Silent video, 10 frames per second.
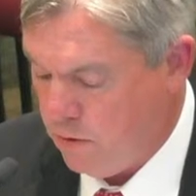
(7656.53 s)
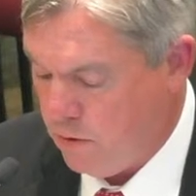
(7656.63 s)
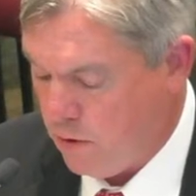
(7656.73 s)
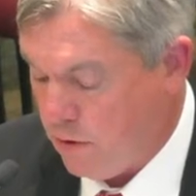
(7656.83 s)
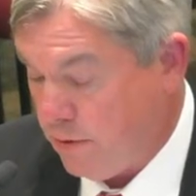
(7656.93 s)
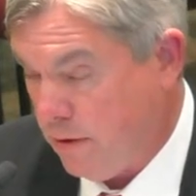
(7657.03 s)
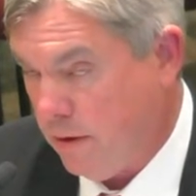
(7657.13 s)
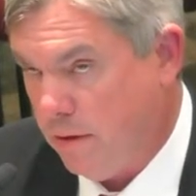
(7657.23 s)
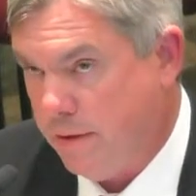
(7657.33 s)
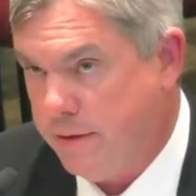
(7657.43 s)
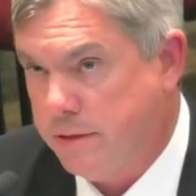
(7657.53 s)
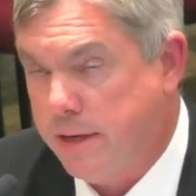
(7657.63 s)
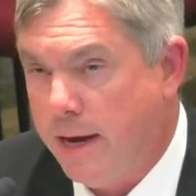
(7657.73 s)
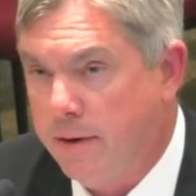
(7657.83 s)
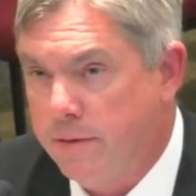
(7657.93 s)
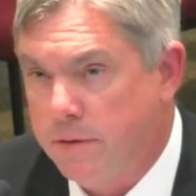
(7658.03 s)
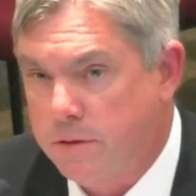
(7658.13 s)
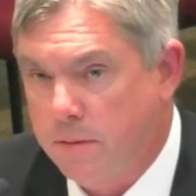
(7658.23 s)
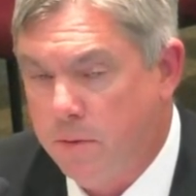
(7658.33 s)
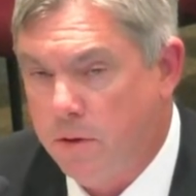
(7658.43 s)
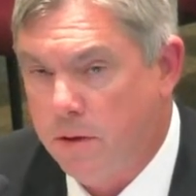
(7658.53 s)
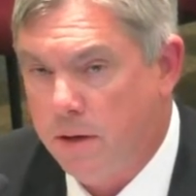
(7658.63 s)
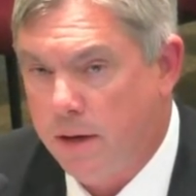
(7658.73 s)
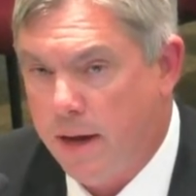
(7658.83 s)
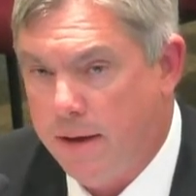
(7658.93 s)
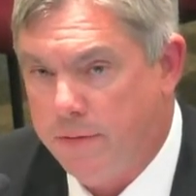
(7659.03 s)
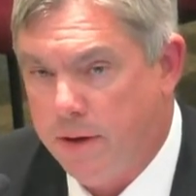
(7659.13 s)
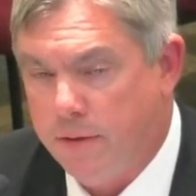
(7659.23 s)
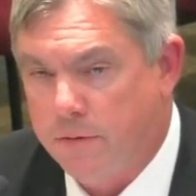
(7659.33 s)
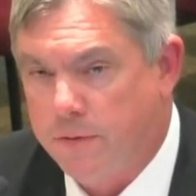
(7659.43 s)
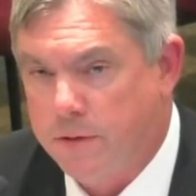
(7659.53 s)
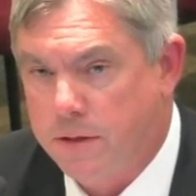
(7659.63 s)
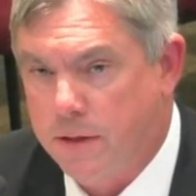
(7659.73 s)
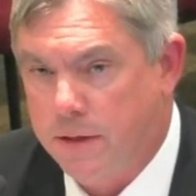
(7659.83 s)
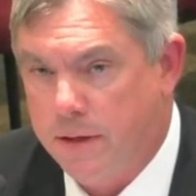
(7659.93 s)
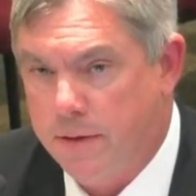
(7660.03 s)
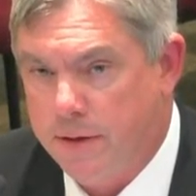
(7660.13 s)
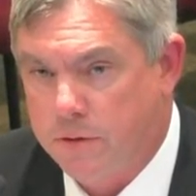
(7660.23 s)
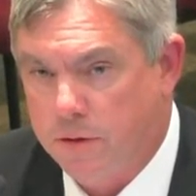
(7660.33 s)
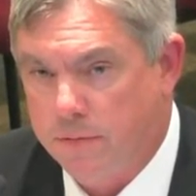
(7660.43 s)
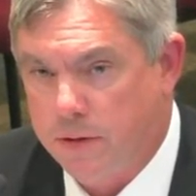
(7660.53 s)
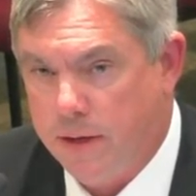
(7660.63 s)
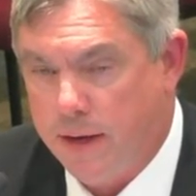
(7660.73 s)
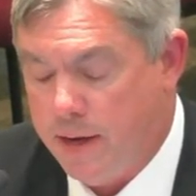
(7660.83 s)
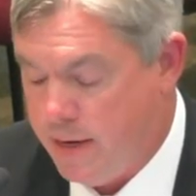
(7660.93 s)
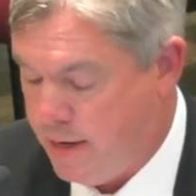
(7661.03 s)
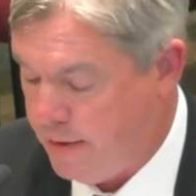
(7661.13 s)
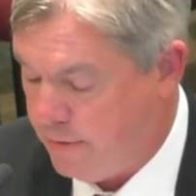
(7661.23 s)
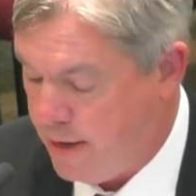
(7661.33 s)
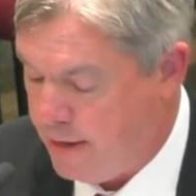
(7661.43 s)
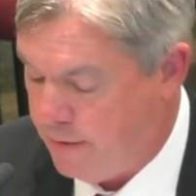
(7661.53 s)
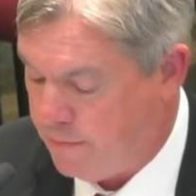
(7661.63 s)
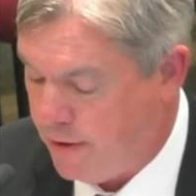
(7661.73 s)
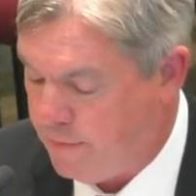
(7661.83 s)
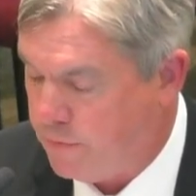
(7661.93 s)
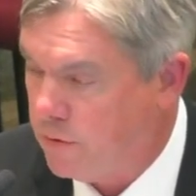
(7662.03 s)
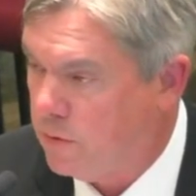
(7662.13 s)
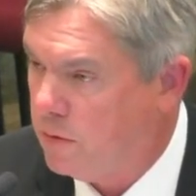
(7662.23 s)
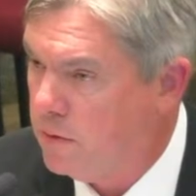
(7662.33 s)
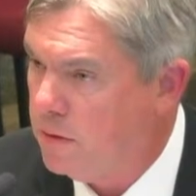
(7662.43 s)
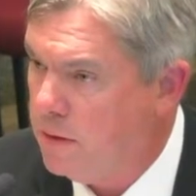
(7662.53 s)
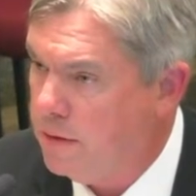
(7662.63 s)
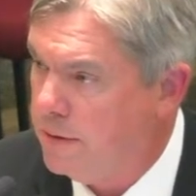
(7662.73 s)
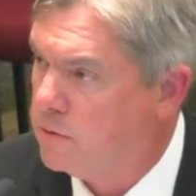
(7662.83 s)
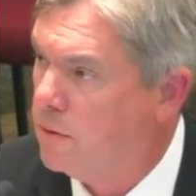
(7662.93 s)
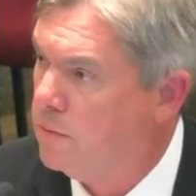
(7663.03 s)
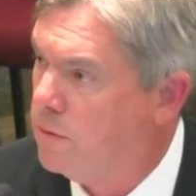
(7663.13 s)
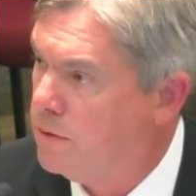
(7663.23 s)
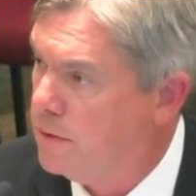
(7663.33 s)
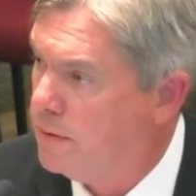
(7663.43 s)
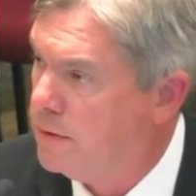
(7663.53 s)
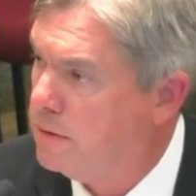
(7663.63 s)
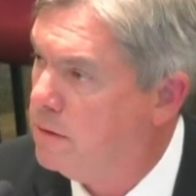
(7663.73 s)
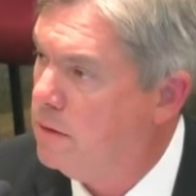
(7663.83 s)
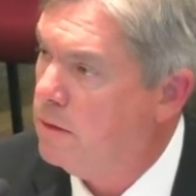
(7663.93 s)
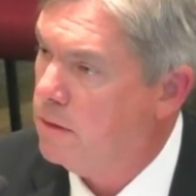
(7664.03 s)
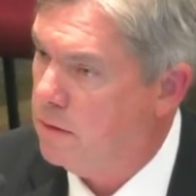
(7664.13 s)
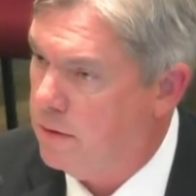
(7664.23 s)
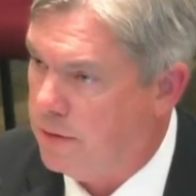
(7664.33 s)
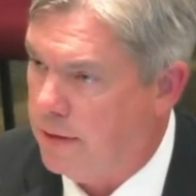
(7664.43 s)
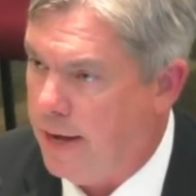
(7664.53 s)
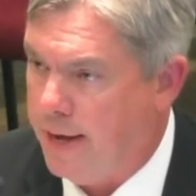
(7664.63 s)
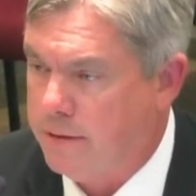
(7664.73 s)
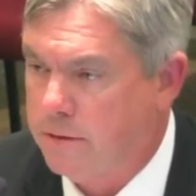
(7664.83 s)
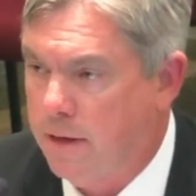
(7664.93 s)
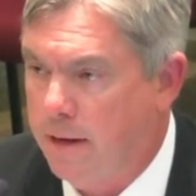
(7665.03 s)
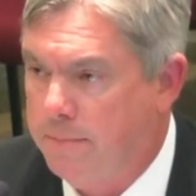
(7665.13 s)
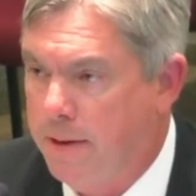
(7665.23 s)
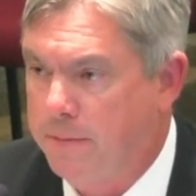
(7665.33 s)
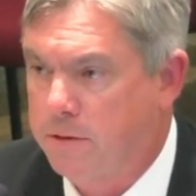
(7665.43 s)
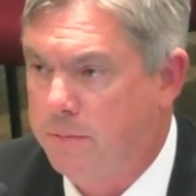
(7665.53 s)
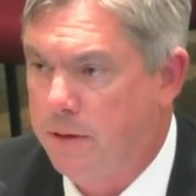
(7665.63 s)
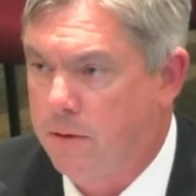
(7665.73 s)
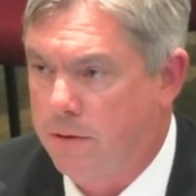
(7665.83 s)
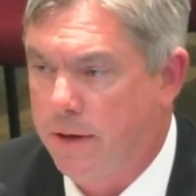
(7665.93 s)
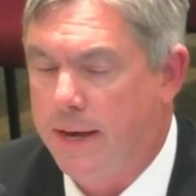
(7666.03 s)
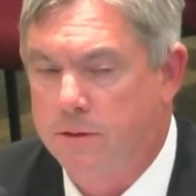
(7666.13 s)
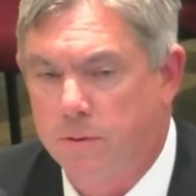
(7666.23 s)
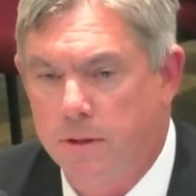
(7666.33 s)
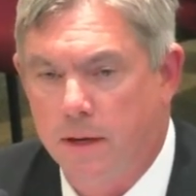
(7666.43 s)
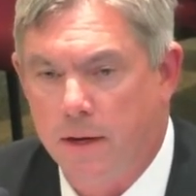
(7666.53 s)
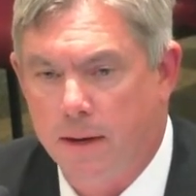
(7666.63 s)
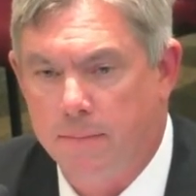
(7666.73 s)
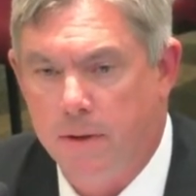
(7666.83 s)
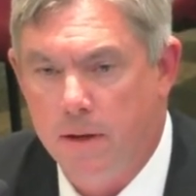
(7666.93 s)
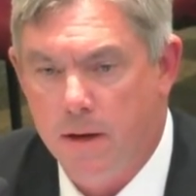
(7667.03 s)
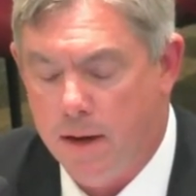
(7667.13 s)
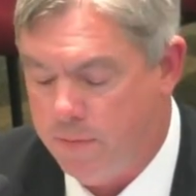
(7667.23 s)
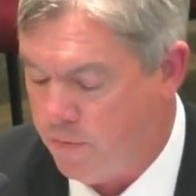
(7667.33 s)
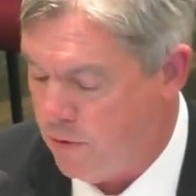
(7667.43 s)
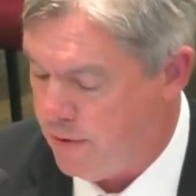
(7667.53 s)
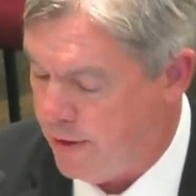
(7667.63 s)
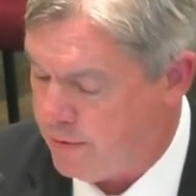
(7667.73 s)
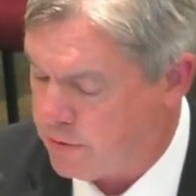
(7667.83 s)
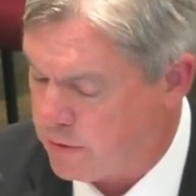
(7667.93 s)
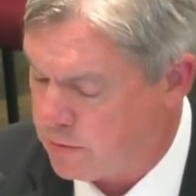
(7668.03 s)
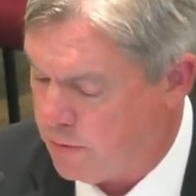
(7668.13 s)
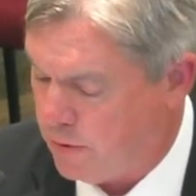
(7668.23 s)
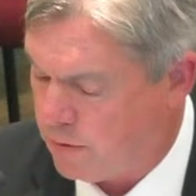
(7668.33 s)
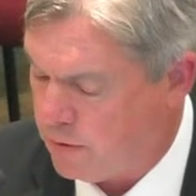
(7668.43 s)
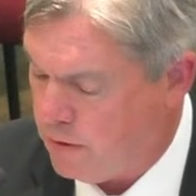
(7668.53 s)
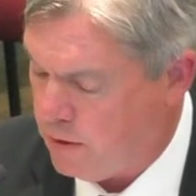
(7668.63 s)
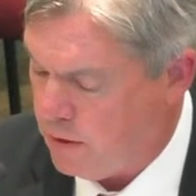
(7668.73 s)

You heard the desire in this community to have another facility that served E85 fuel. This one will do it. You heard the last public speaker, the last one to get up before the others that spoke